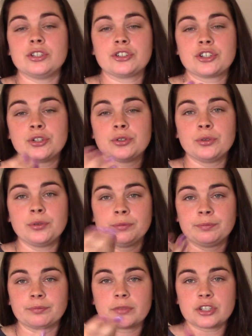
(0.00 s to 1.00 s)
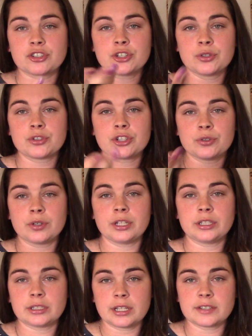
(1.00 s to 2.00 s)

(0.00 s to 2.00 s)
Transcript: shoe chewing